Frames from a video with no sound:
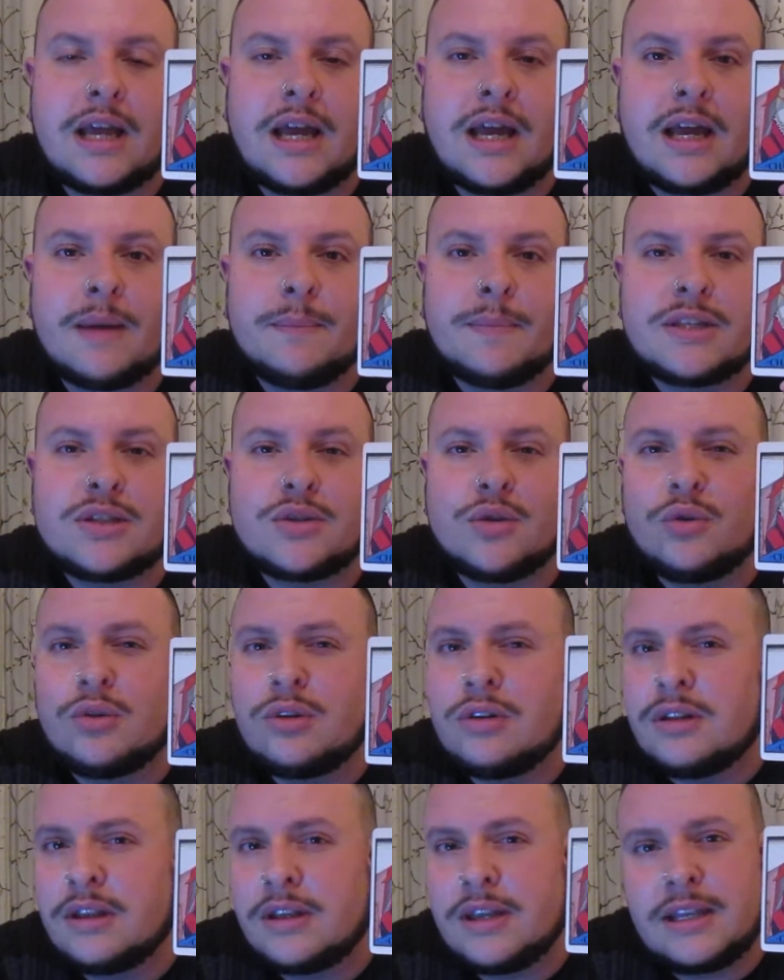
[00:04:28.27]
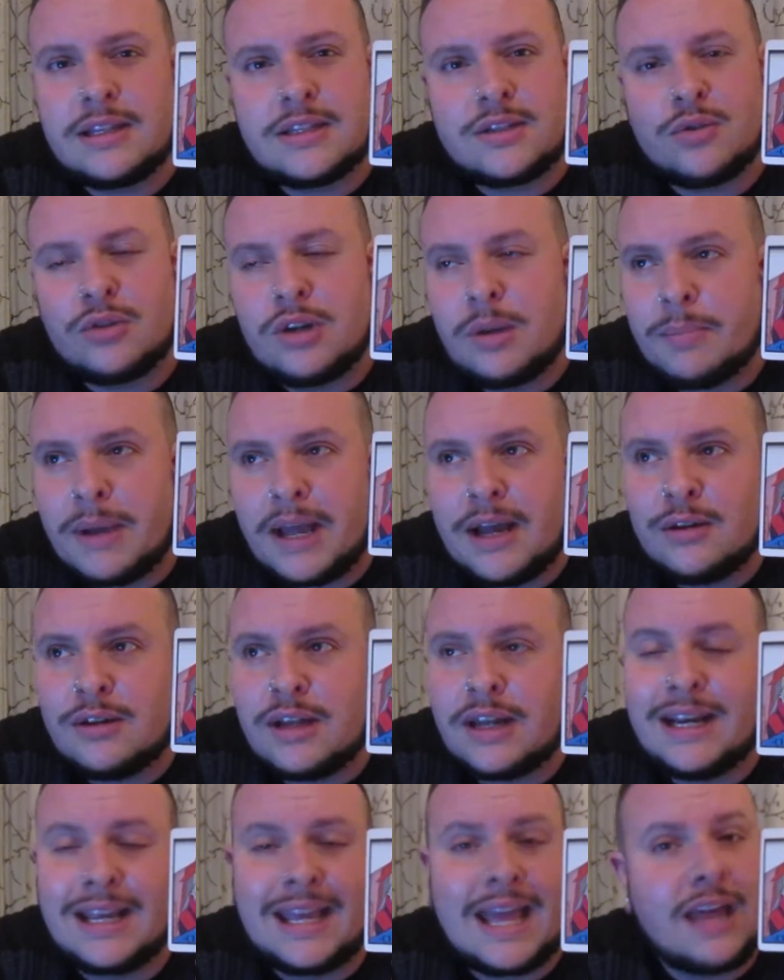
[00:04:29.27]
It's all about,
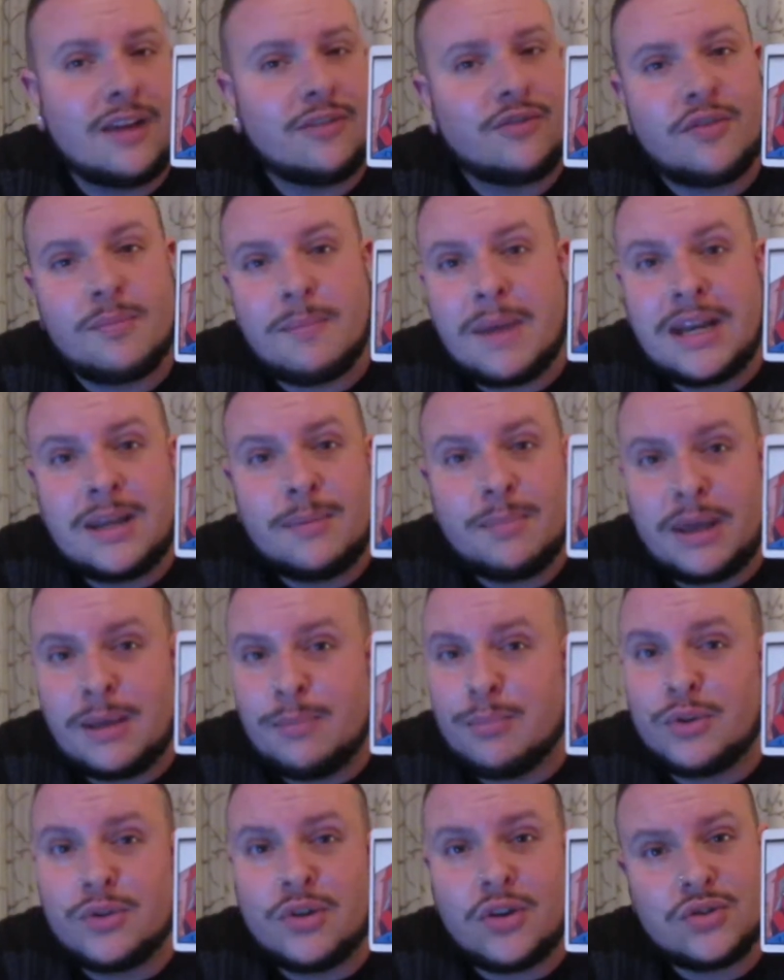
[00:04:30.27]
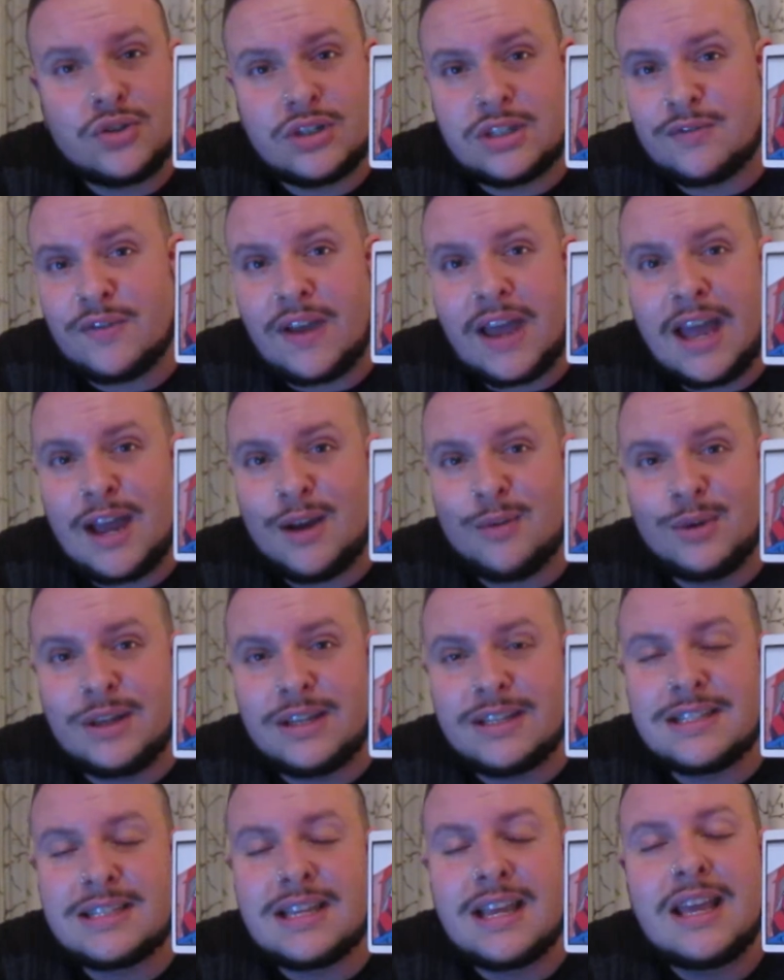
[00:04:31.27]
and again, for many people, not just for
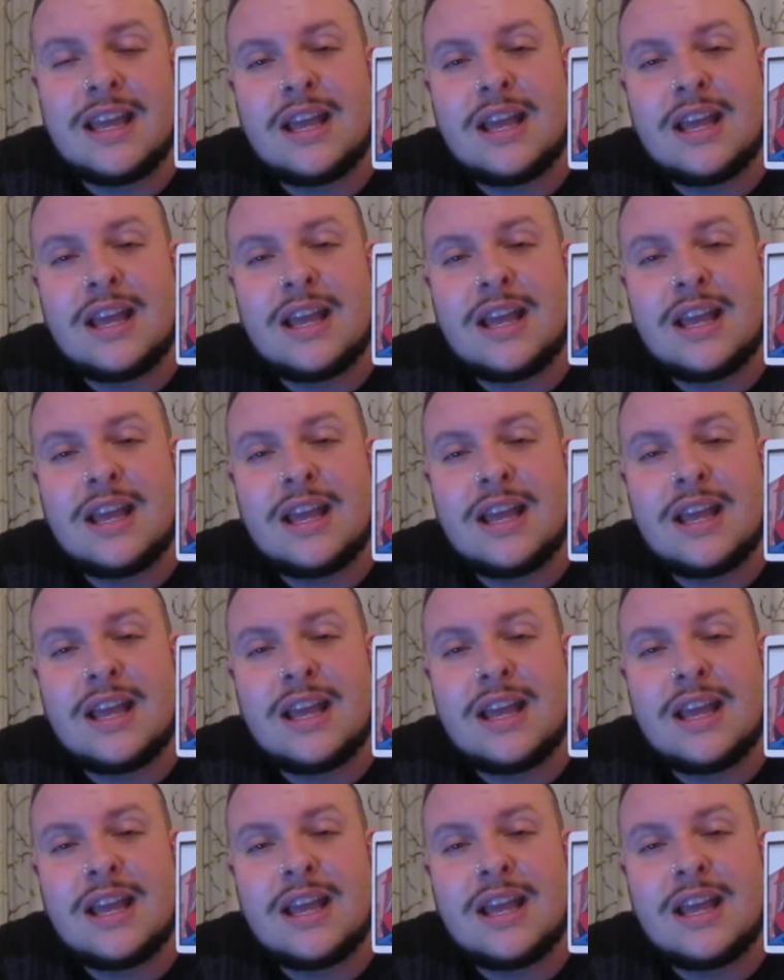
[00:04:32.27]
Aries,